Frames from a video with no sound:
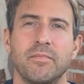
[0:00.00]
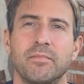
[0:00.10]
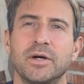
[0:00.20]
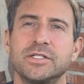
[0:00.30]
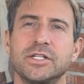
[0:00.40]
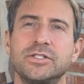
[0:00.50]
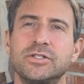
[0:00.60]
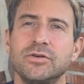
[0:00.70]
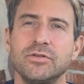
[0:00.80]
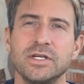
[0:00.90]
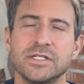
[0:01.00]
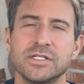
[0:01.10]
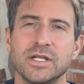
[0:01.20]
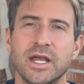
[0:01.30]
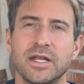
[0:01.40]
But to do
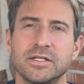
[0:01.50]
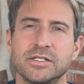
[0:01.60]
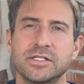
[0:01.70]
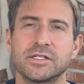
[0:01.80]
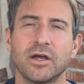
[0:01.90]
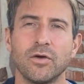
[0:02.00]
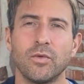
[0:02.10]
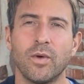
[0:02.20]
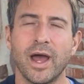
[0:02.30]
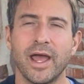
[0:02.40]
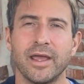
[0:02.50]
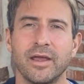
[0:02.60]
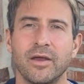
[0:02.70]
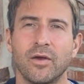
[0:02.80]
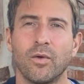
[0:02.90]
this in a subtle way
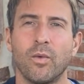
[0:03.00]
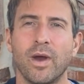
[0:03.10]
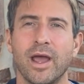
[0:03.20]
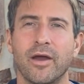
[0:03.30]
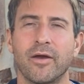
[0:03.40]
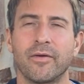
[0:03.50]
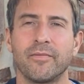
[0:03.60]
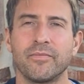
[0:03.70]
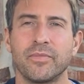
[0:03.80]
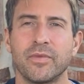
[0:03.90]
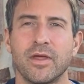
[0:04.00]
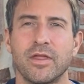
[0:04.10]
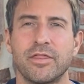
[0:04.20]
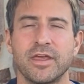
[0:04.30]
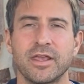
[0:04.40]
where,
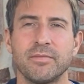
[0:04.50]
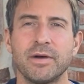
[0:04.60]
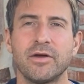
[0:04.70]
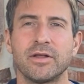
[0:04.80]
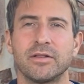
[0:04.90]
think about it